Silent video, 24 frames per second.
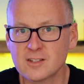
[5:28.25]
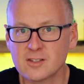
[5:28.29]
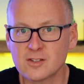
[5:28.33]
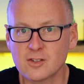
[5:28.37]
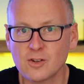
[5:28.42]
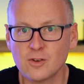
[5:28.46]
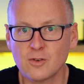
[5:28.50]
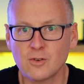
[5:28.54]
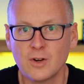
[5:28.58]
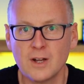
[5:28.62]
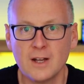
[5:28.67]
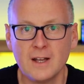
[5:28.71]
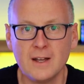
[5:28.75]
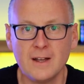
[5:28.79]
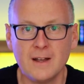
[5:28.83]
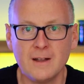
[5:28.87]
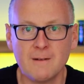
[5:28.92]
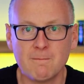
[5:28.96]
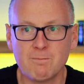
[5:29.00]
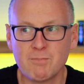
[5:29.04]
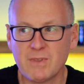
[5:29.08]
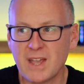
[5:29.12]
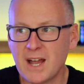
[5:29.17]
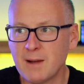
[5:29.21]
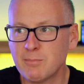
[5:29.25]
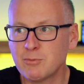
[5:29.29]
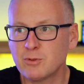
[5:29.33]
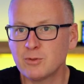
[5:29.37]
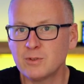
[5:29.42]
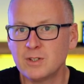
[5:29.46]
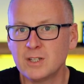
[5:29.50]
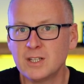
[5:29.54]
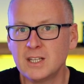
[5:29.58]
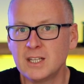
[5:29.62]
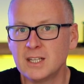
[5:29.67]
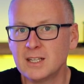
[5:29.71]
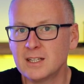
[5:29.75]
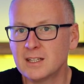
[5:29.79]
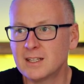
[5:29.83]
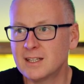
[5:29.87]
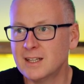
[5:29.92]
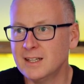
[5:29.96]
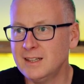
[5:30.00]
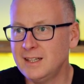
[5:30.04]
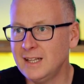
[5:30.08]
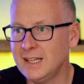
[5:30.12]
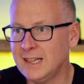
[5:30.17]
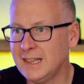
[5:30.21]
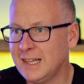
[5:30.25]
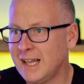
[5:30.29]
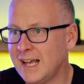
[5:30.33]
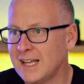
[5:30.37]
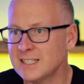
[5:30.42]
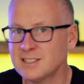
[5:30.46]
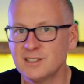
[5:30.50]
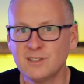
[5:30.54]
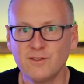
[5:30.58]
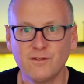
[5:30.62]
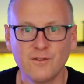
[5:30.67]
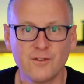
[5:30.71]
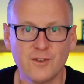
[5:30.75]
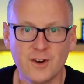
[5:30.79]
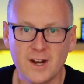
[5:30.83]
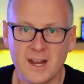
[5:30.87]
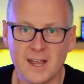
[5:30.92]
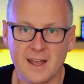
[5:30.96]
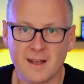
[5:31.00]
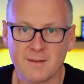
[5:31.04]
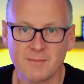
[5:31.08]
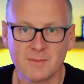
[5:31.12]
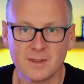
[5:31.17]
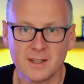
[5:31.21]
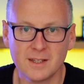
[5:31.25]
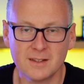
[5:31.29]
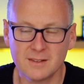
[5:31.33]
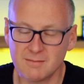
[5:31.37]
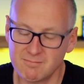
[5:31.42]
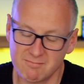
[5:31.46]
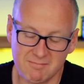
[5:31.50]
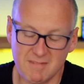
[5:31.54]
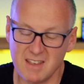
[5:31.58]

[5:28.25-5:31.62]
So up to the last frame that